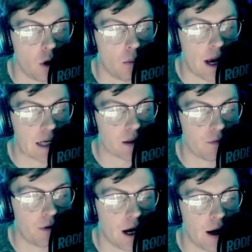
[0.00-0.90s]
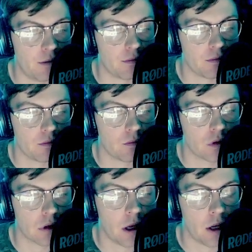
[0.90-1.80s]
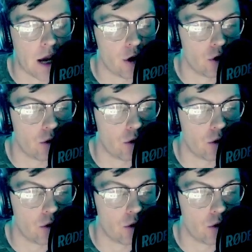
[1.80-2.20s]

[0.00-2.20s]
past the 5. And how you do